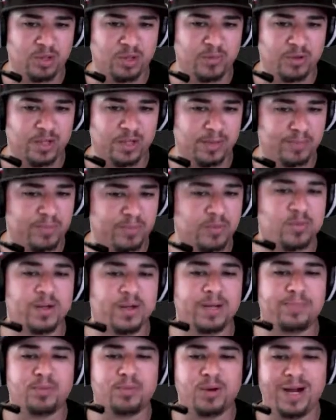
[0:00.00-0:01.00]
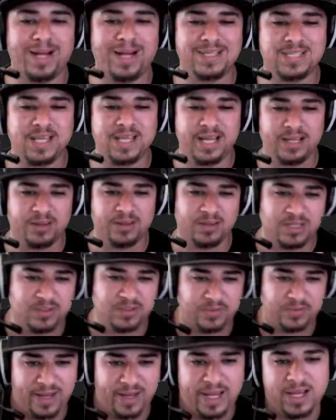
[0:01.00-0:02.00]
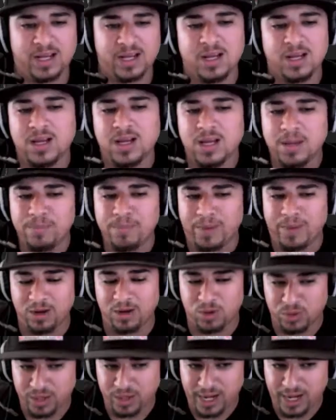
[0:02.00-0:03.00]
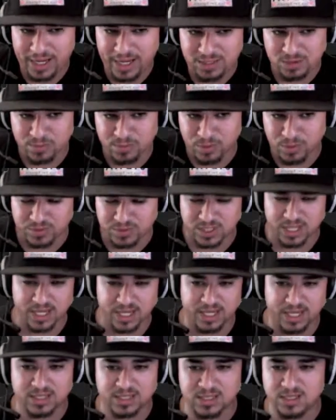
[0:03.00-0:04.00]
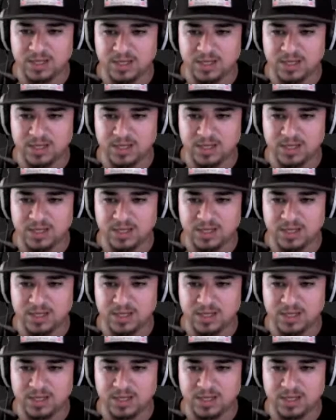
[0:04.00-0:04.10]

when a price candle is flanked by lower highs on both sides.